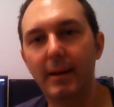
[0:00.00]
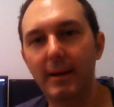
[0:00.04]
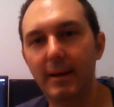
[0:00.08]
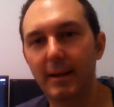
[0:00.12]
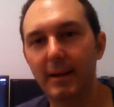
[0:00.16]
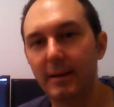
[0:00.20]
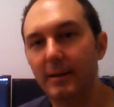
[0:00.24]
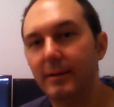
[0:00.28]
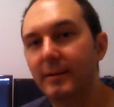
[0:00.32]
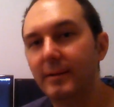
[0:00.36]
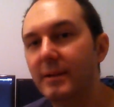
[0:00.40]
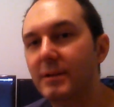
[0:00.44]

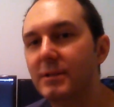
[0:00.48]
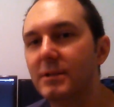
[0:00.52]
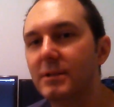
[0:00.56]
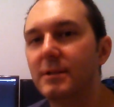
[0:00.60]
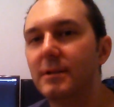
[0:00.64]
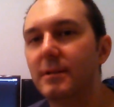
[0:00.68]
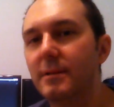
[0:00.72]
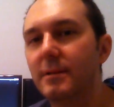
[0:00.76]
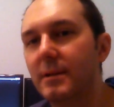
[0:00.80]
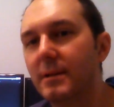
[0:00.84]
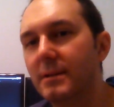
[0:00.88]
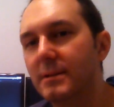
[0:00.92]
In addition
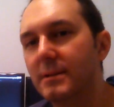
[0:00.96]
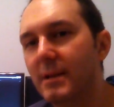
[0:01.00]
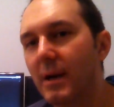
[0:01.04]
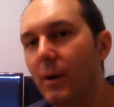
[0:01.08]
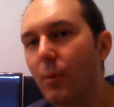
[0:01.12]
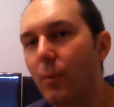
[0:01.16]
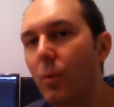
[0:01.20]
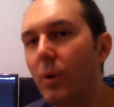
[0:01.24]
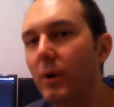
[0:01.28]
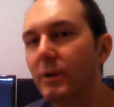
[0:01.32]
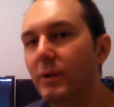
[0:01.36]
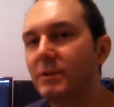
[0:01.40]
to this, I
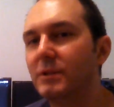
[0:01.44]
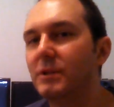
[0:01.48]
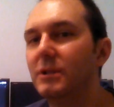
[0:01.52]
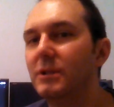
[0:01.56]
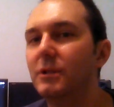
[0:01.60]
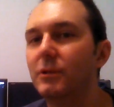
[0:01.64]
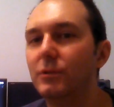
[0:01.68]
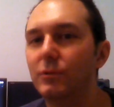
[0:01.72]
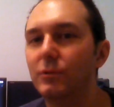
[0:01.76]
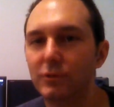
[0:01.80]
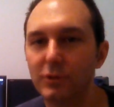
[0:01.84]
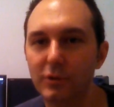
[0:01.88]
want to
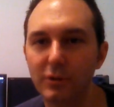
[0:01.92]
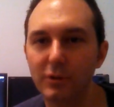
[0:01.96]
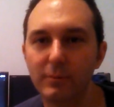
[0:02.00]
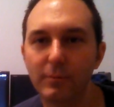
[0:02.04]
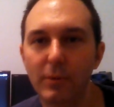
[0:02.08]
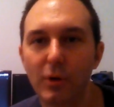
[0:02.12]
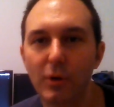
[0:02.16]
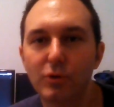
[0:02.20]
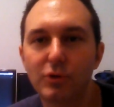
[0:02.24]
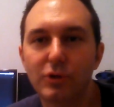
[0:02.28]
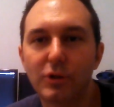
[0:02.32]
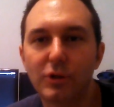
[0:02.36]
use good
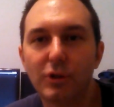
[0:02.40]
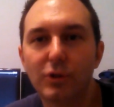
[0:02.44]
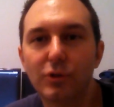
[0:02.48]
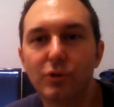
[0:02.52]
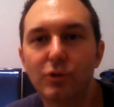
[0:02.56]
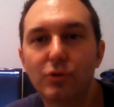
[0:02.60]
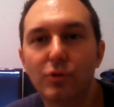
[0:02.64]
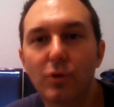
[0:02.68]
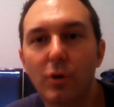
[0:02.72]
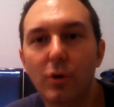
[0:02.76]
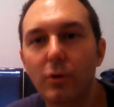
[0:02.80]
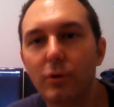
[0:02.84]
motion
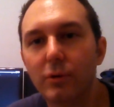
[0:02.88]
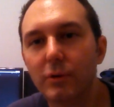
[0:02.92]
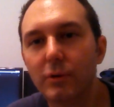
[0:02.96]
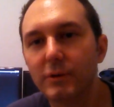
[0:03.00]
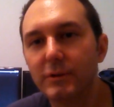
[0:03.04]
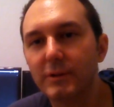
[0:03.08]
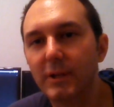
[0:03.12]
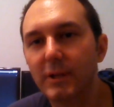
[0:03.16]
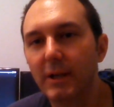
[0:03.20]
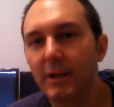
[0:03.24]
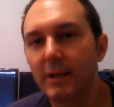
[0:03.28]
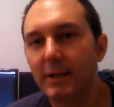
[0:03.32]

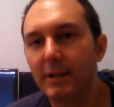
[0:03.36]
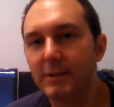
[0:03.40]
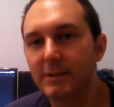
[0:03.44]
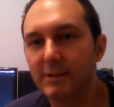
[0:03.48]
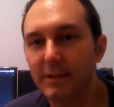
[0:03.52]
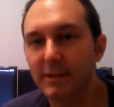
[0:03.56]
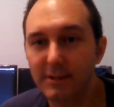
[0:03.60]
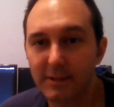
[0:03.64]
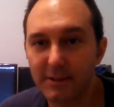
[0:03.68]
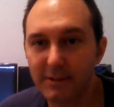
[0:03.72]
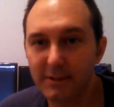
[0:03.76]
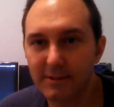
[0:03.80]
controllers
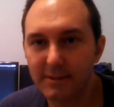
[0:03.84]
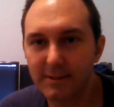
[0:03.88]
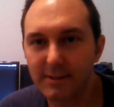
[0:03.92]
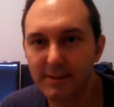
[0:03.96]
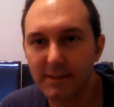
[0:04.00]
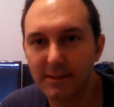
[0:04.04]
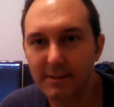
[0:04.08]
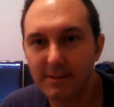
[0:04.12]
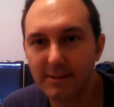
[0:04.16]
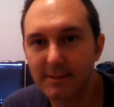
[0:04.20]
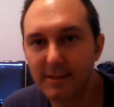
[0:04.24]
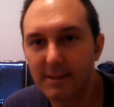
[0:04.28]
such as
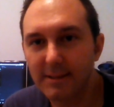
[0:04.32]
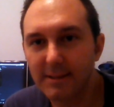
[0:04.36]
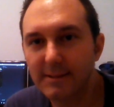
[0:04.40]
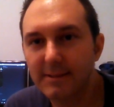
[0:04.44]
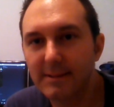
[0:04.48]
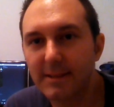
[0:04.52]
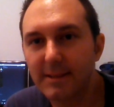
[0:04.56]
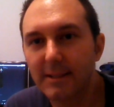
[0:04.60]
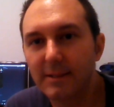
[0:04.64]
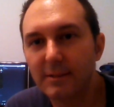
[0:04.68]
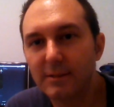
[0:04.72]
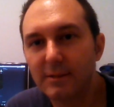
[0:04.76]
the
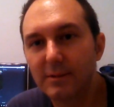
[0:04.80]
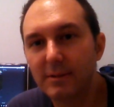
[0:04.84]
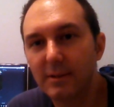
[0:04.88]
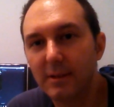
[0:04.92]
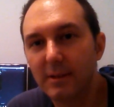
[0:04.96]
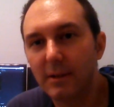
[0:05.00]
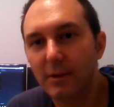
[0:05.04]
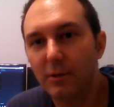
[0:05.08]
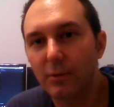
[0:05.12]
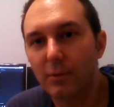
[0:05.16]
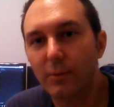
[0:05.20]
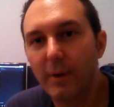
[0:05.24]
Sixense
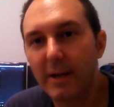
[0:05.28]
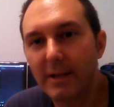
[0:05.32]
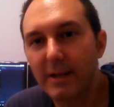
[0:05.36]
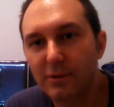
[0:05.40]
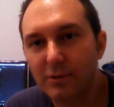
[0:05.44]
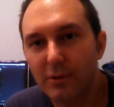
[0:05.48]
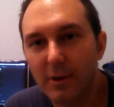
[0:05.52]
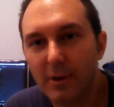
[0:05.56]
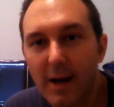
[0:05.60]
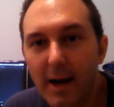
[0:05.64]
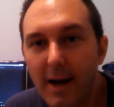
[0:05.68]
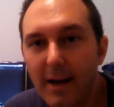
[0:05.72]

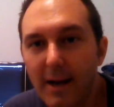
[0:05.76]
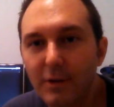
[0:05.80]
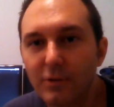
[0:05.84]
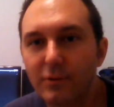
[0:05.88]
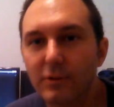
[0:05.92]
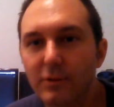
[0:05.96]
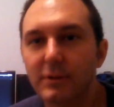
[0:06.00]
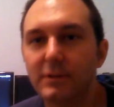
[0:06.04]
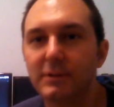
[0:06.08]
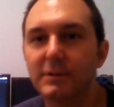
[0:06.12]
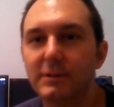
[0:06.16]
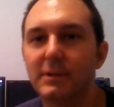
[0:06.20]
Razer
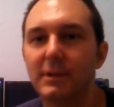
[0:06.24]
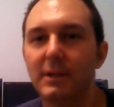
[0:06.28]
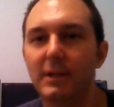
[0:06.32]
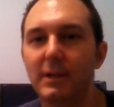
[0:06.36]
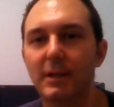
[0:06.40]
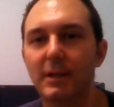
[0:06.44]
Hydras,